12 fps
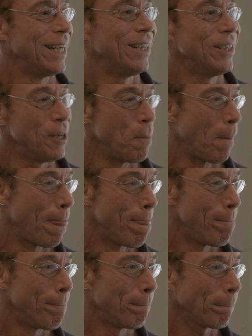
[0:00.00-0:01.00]

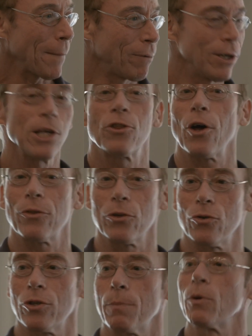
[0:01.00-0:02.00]
I really thought
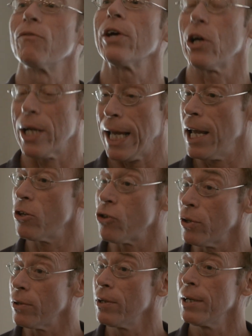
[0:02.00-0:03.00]
this was a
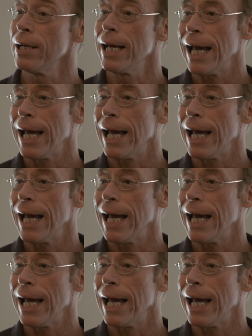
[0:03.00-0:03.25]
prevarication,